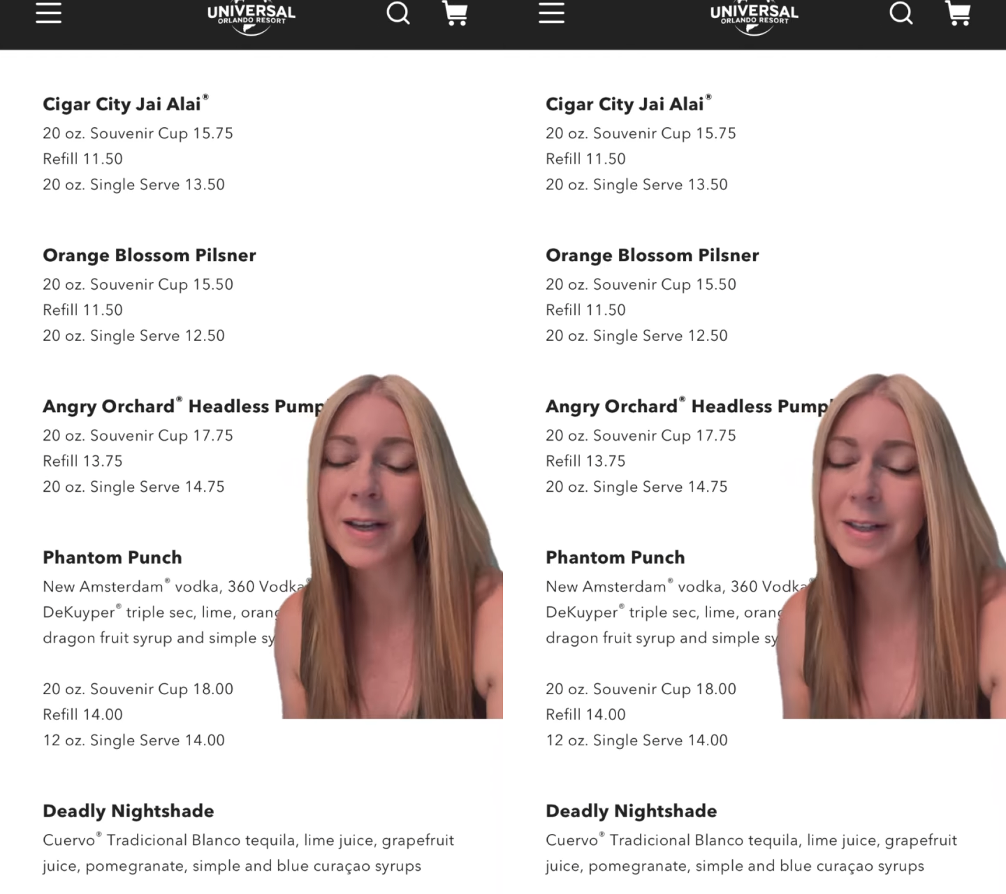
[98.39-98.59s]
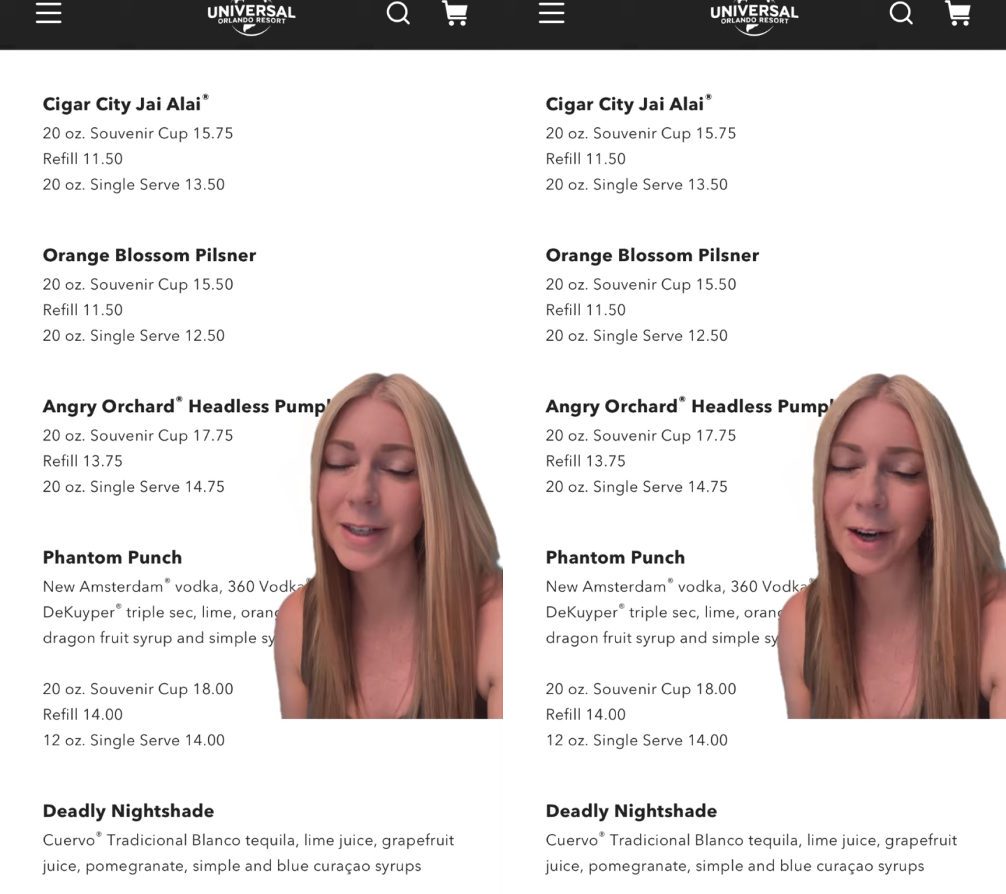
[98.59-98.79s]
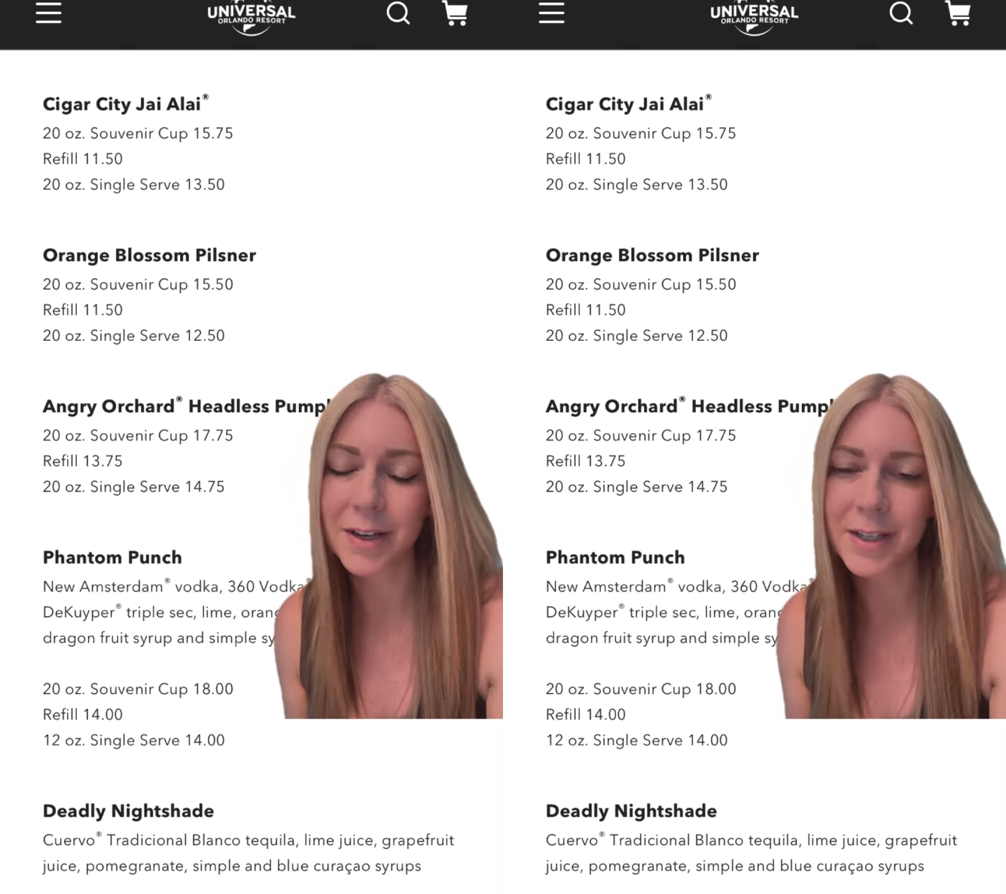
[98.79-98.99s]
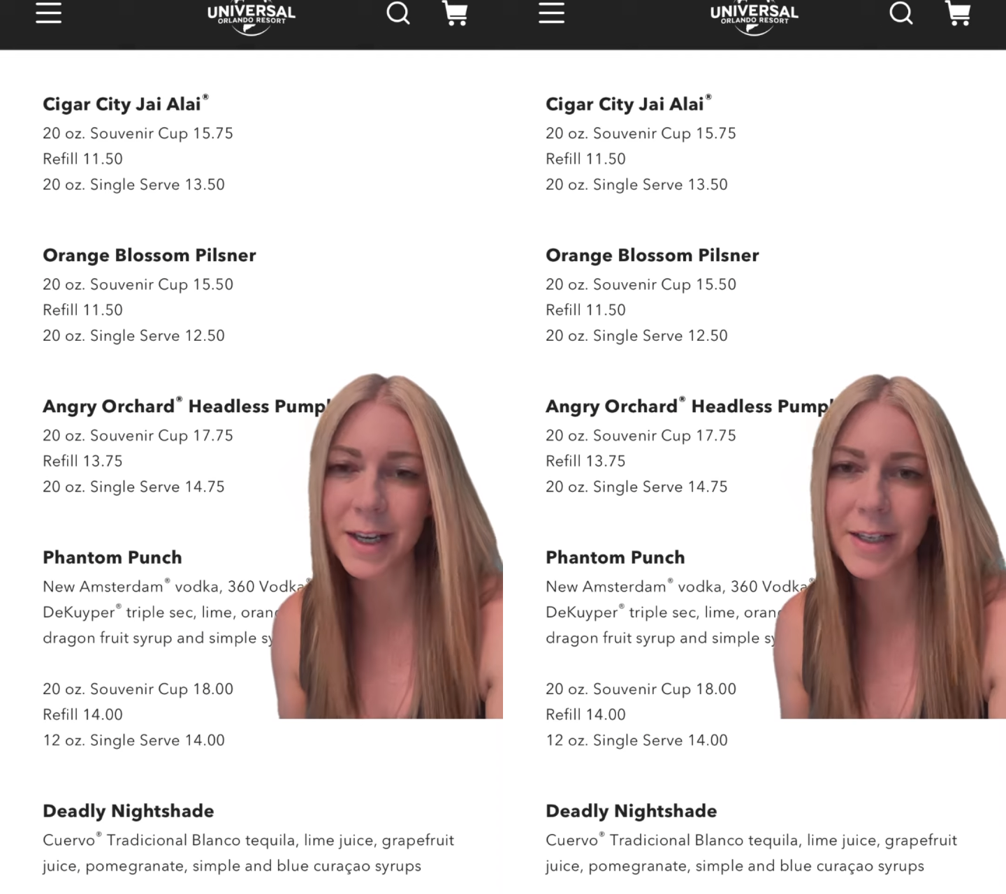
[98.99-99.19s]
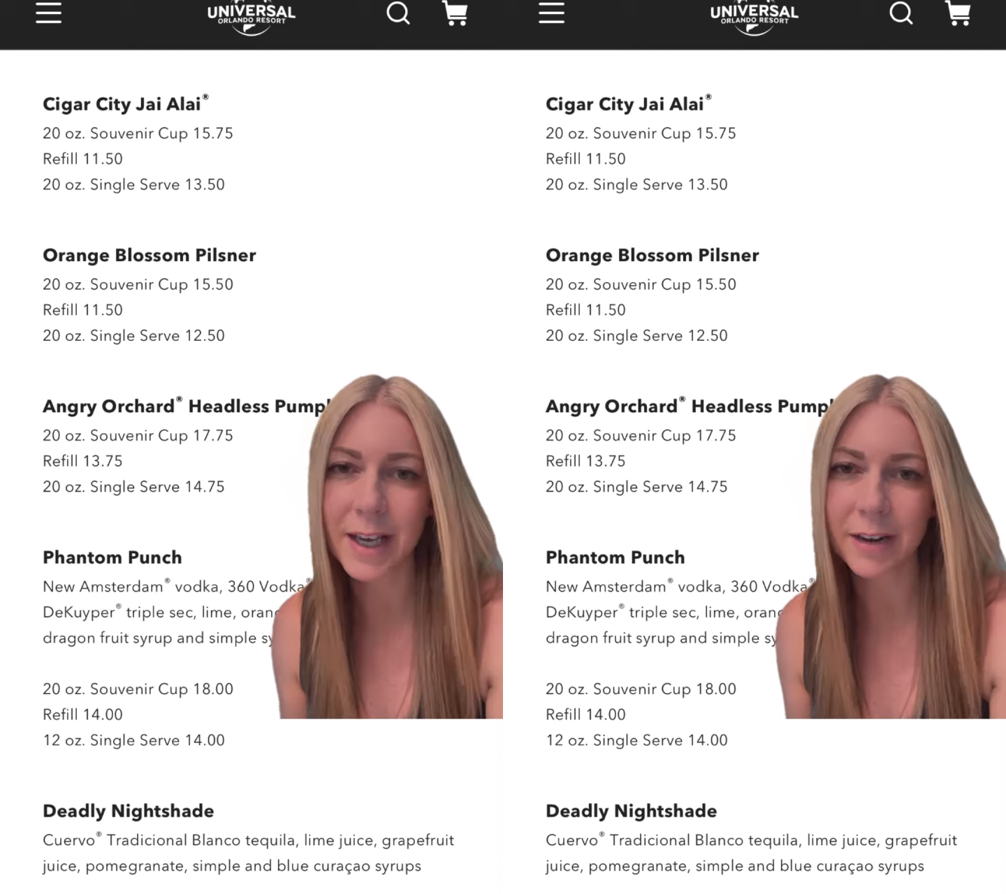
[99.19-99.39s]
Cigar
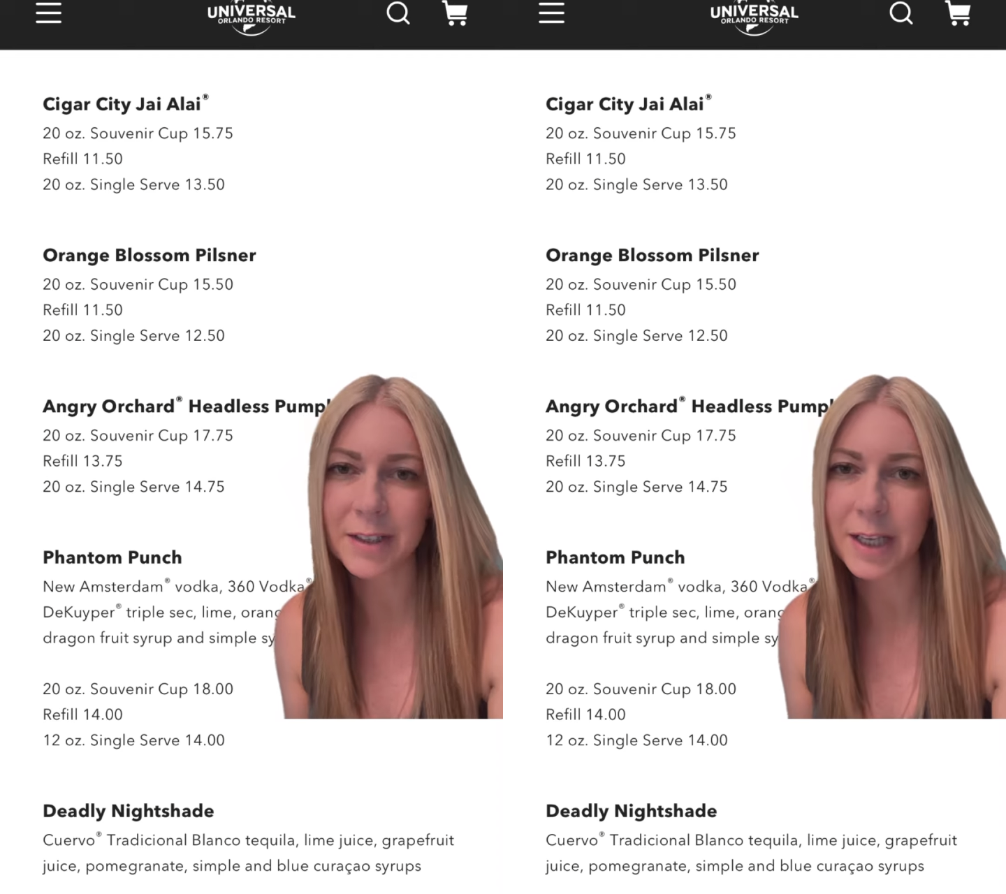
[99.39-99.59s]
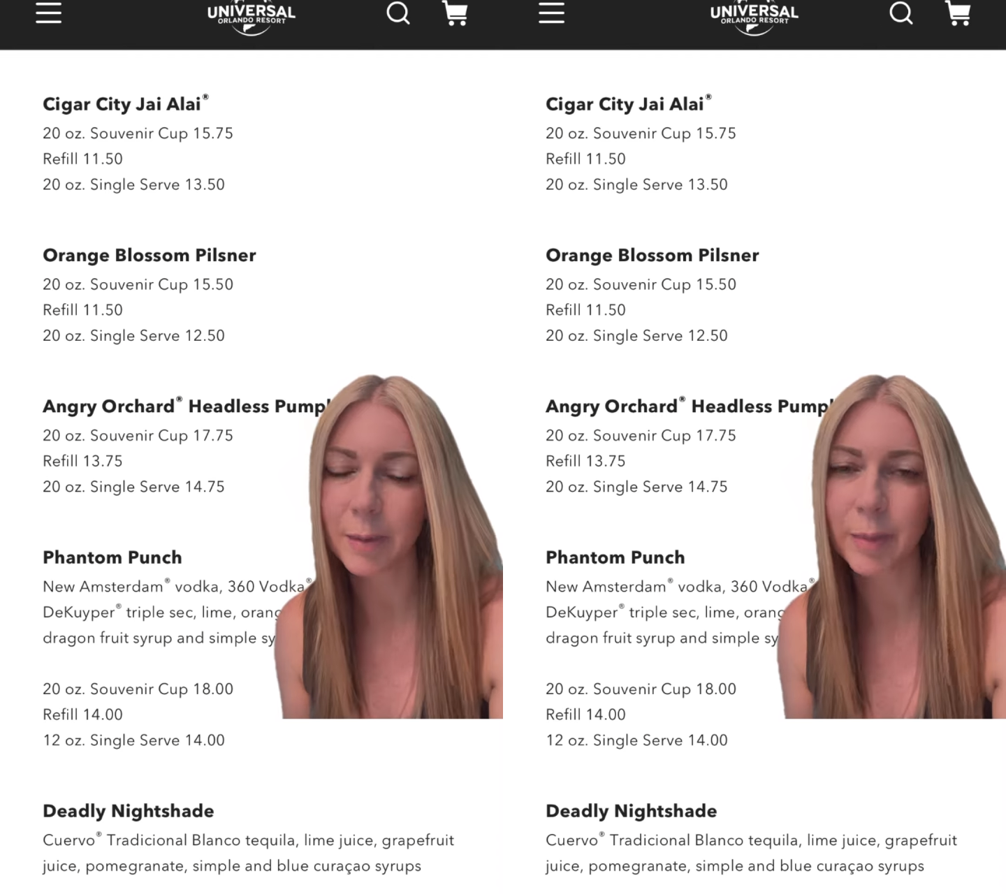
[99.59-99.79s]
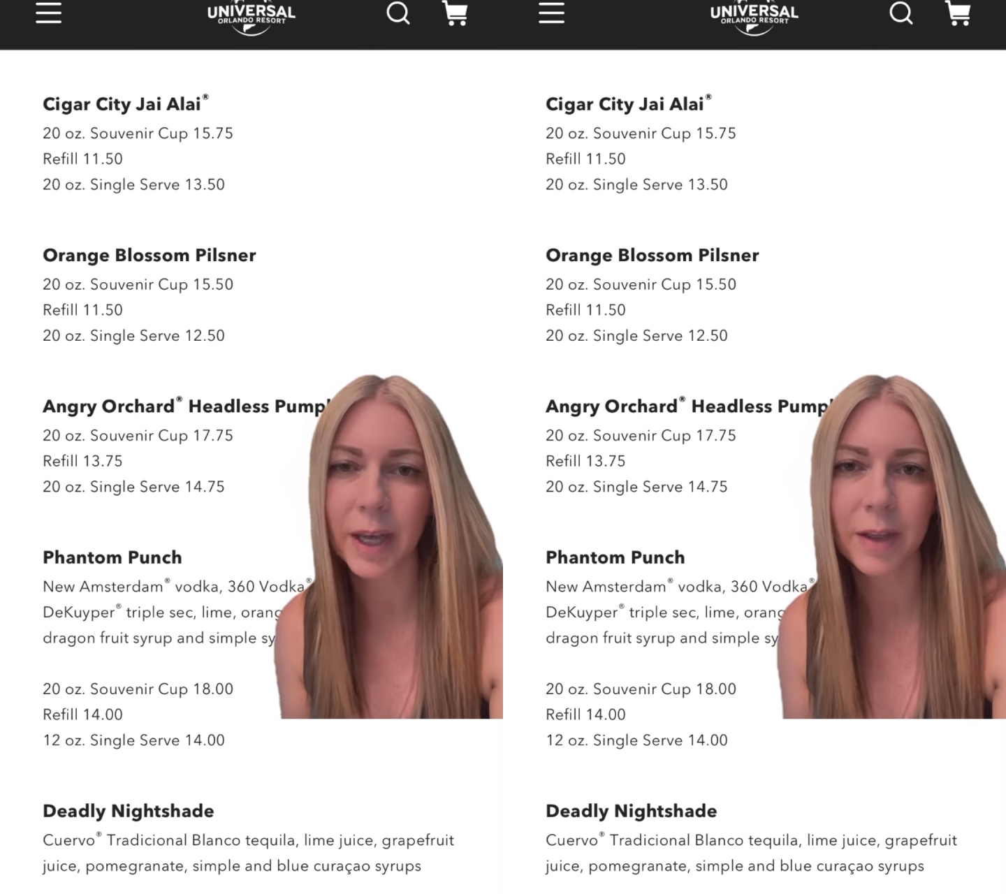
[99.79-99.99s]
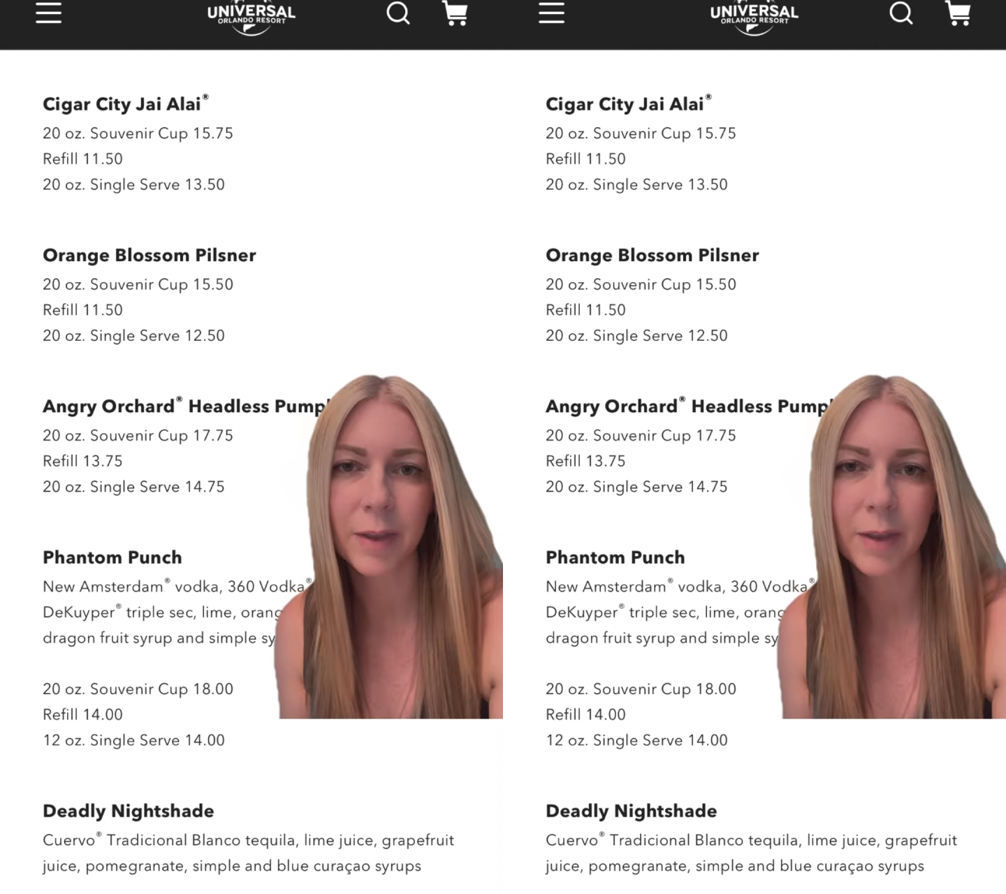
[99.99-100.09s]
City's out of Tampa.